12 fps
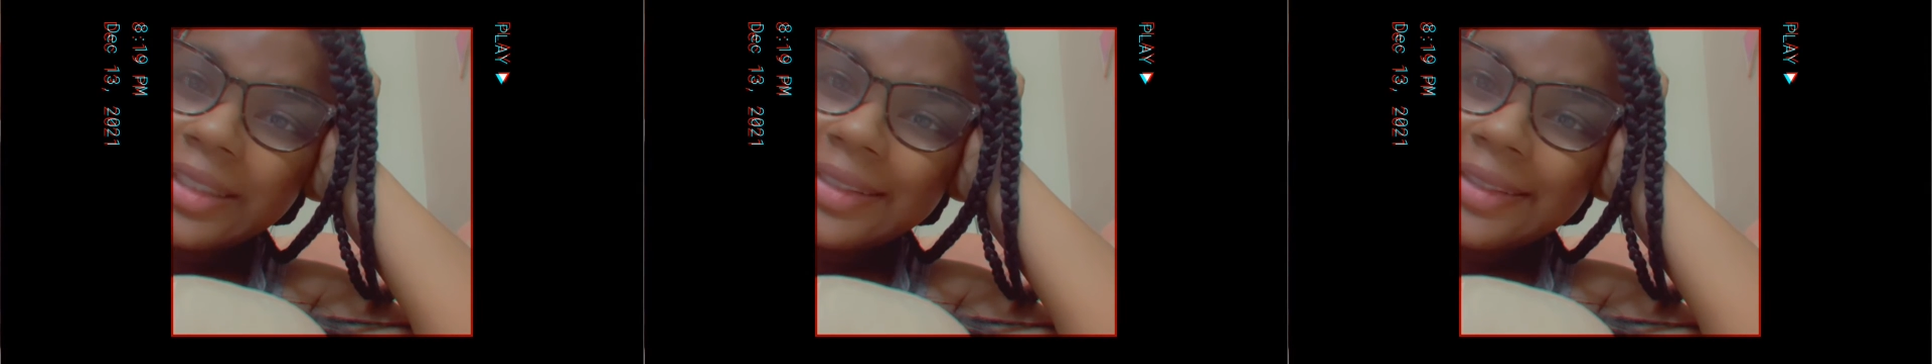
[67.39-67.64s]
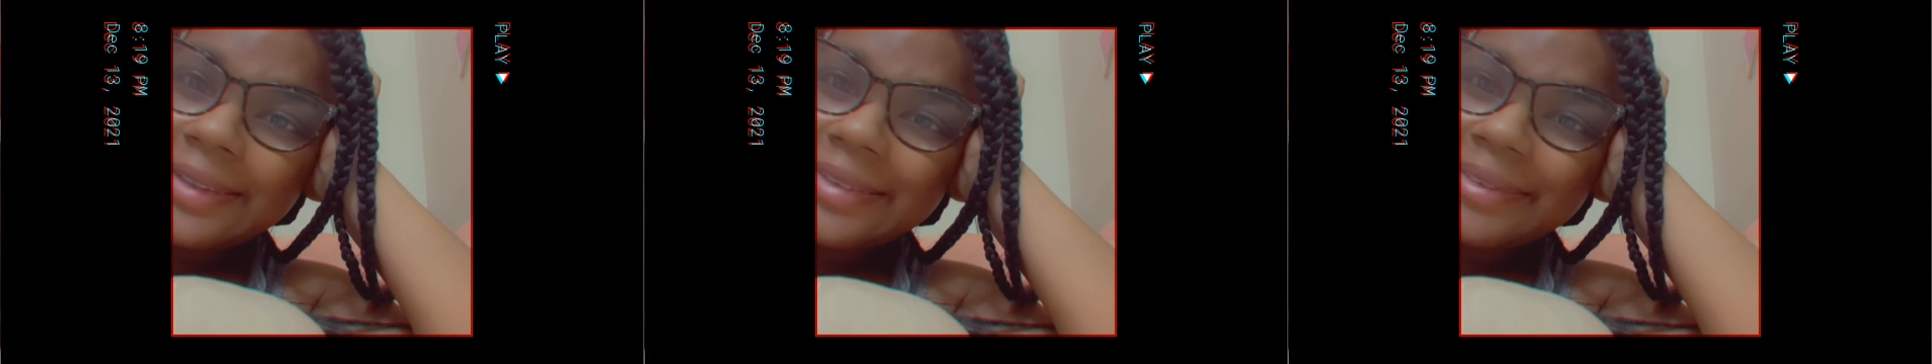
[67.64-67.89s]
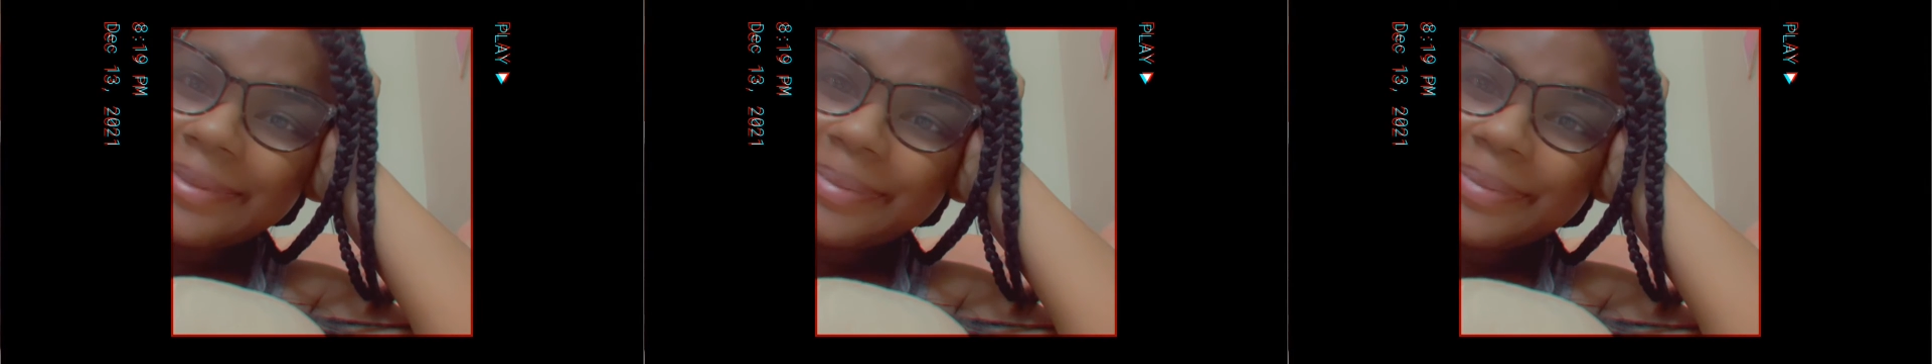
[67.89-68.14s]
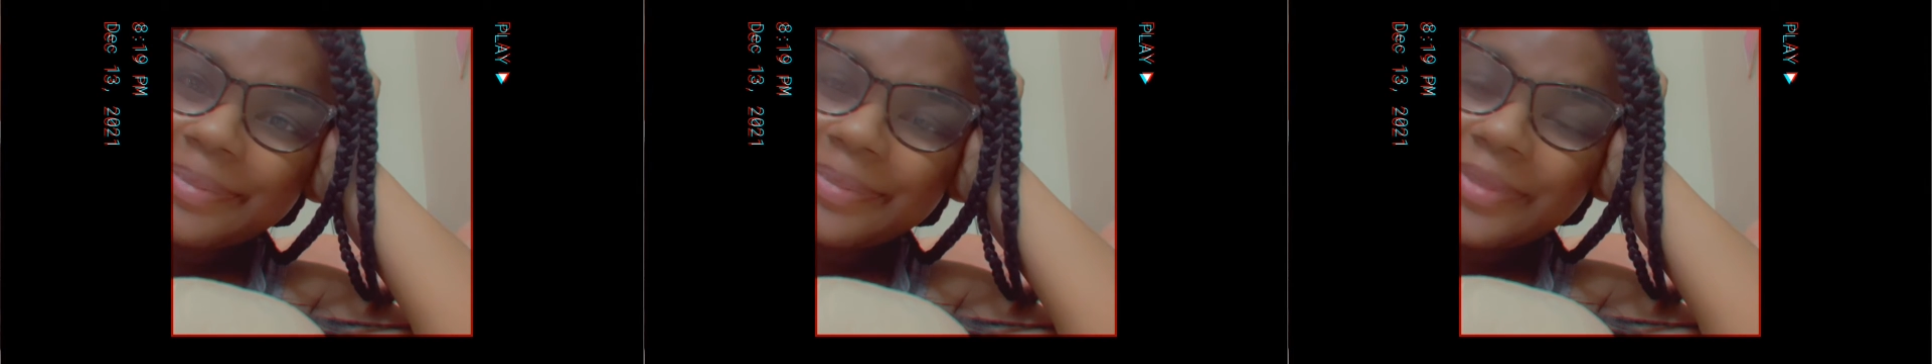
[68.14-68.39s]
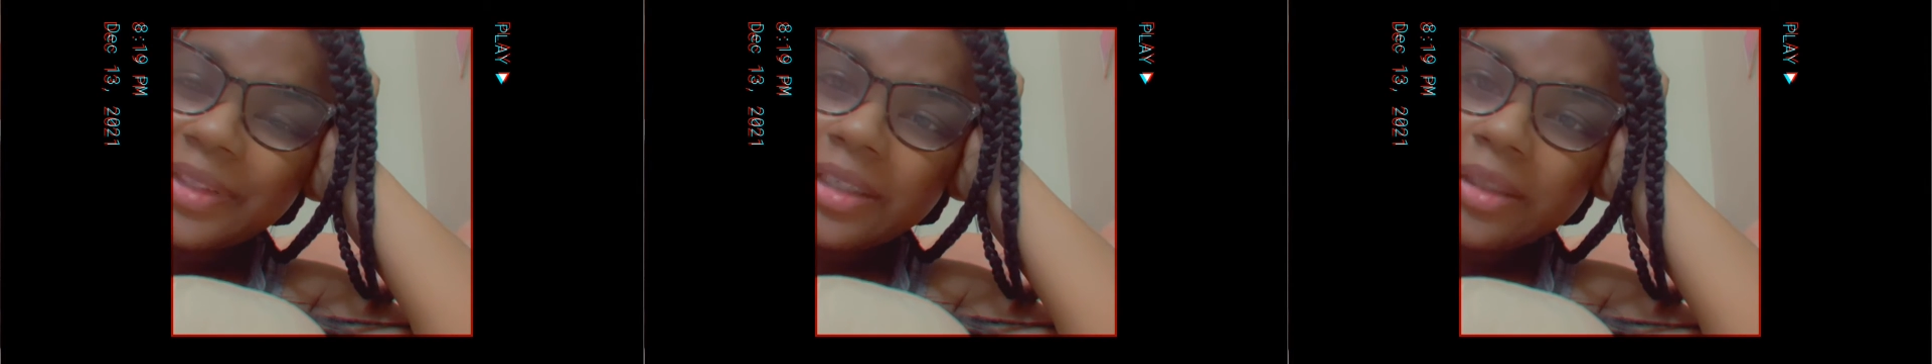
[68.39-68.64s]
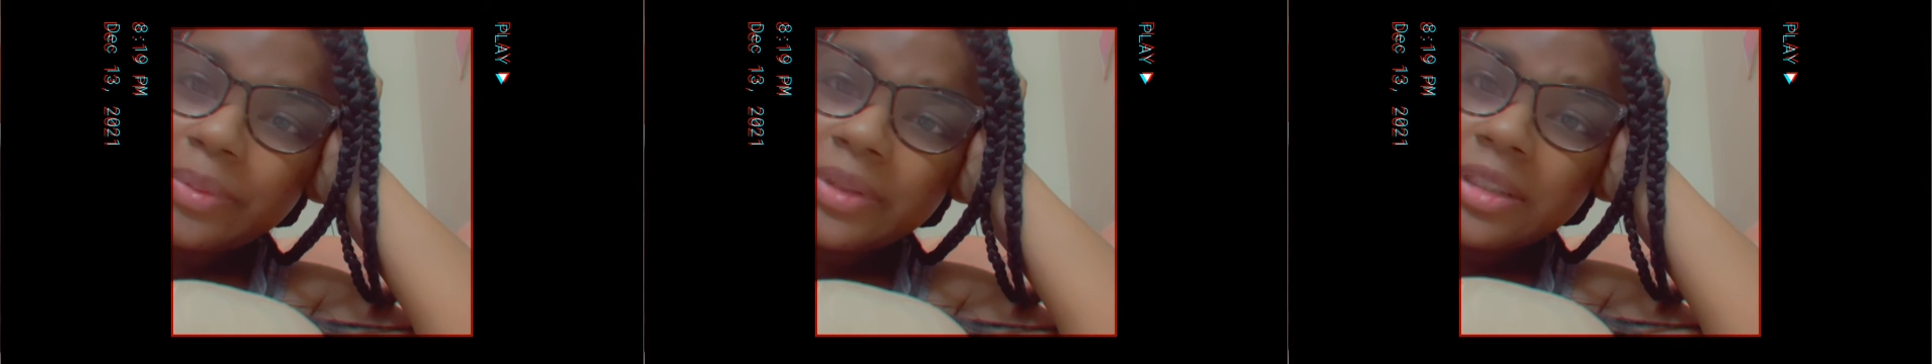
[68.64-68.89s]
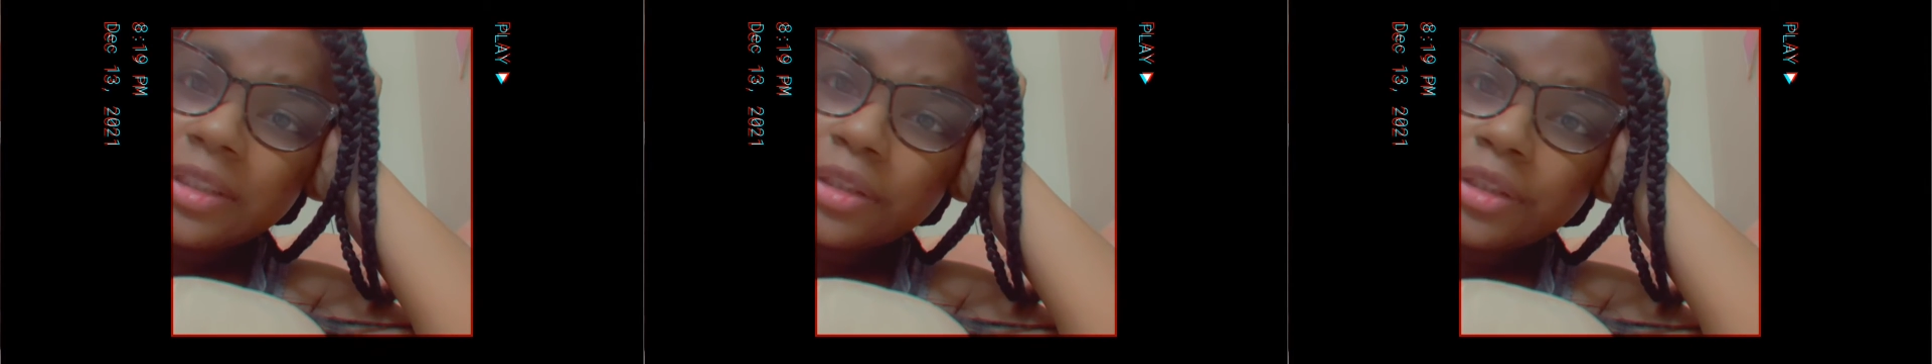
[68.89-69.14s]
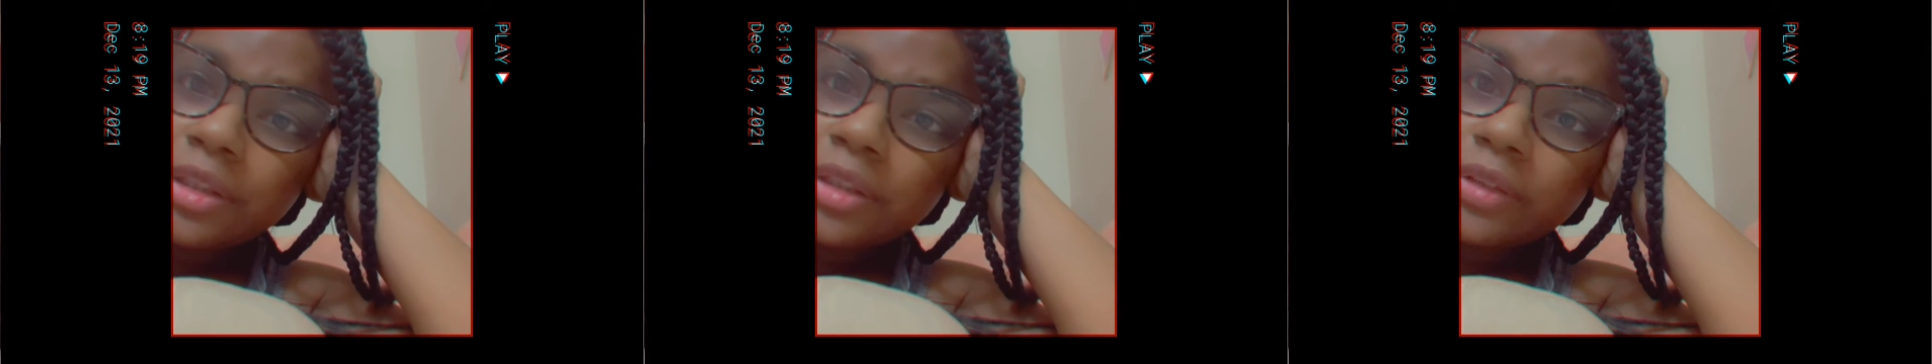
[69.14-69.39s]
um, therapy
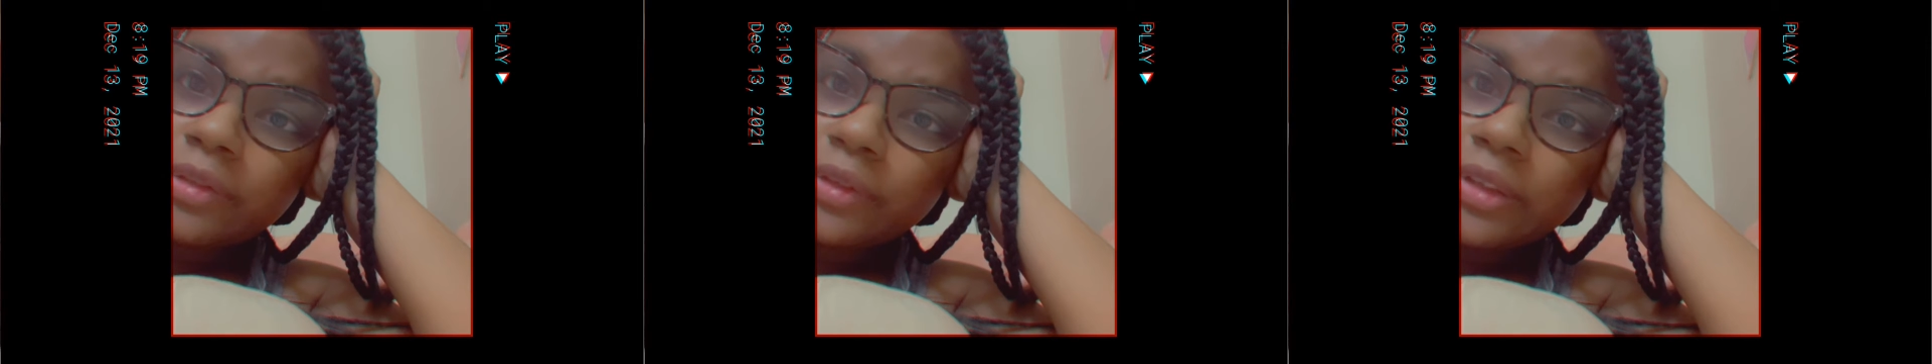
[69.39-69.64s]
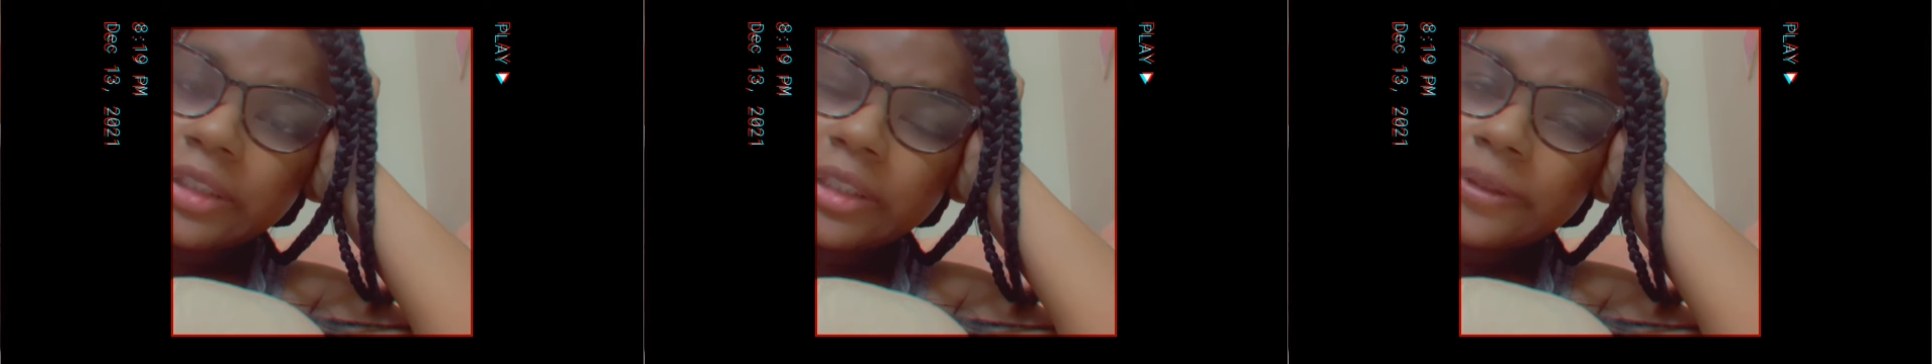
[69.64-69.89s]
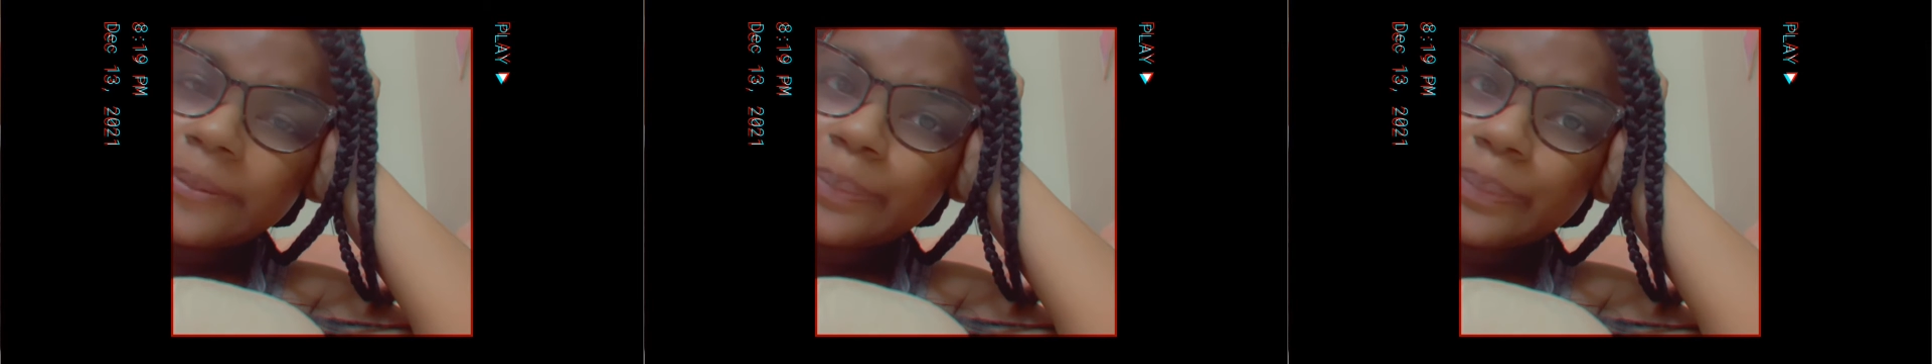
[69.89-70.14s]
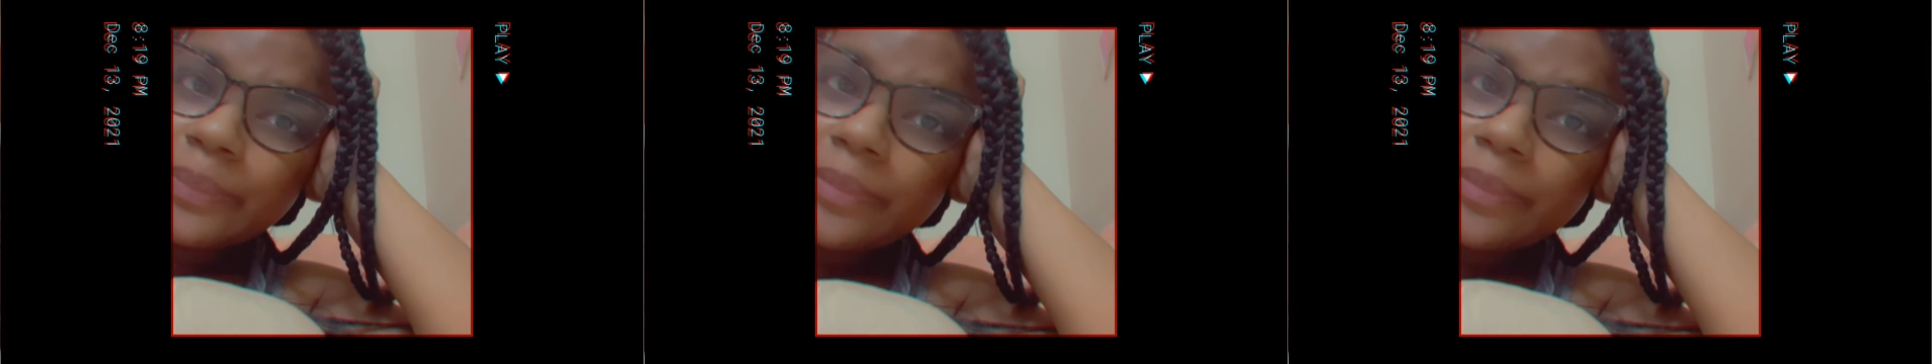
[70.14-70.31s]
session you know